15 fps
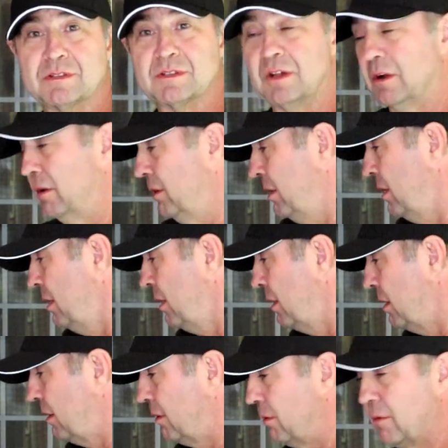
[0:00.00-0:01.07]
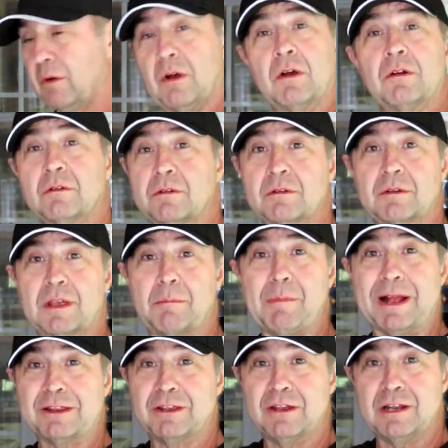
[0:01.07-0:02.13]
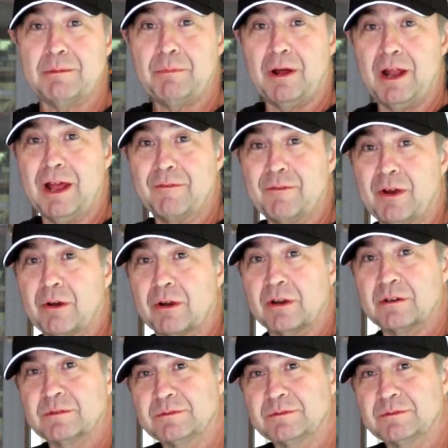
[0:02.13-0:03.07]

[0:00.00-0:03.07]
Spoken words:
So we'll get back to you in about a half hour.